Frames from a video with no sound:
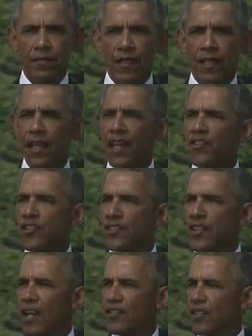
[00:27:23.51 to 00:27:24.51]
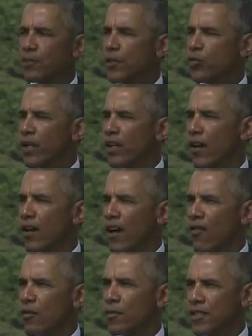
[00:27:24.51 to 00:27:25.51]
the connections not just between our
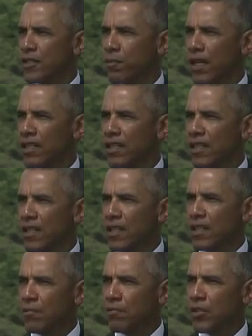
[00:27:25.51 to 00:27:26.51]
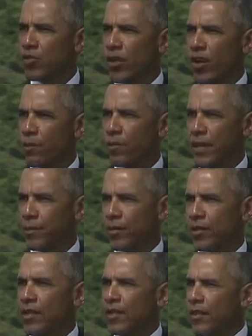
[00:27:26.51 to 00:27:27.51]
governments, but between our
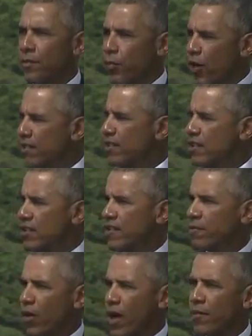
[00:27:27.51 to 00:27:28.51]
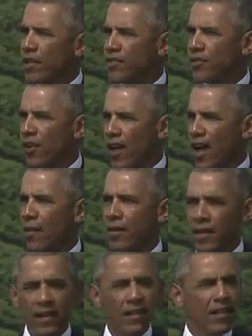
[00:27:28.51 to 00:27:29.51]
people, the presence of Prime Minister
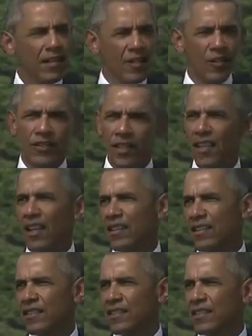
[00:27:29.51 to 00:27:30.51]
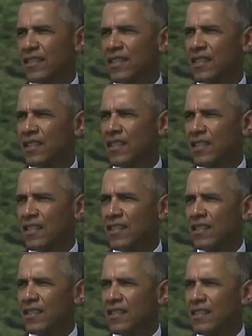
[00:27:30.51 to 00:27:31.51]
Abe here today,
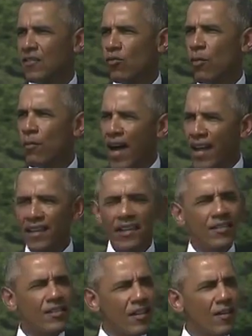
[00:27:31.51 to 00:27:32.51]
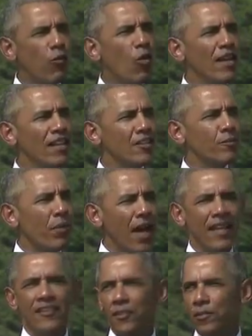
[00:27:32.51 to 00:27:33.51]
remind us of what is
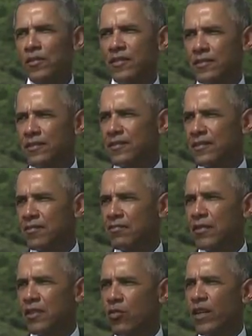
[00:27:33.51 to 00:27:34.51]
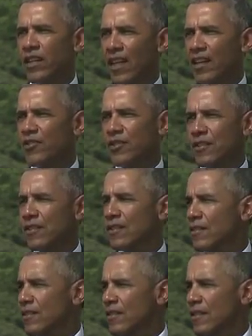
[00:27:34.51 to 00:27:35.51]
possible between
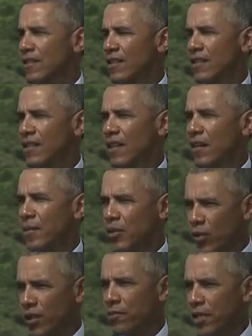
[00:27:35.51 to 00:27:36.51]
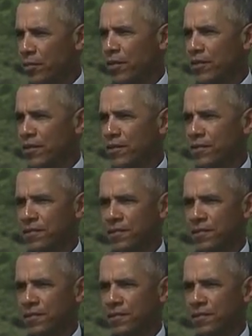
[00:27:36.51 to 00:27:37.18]
nations and between peoples.